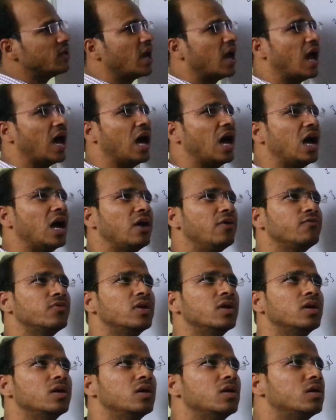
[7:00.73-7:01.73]
we have
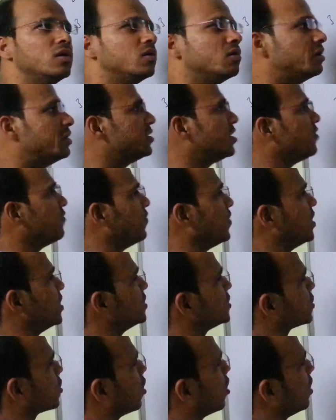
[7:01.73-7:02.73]
an
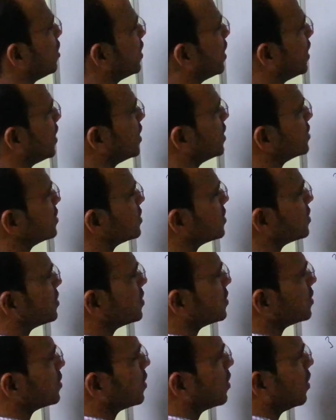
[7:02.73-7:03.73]
interface called as
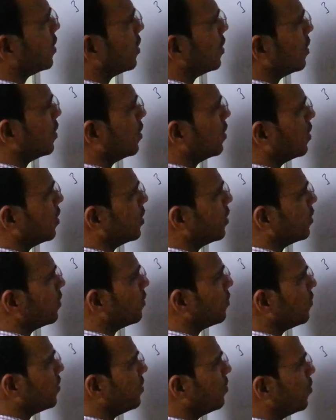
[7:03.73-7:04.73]

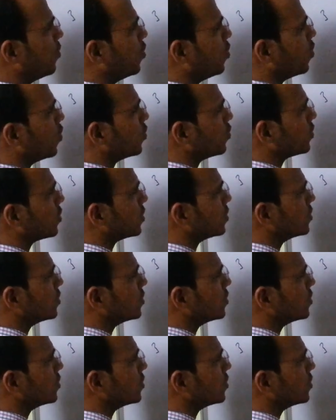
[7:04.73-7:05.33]
remote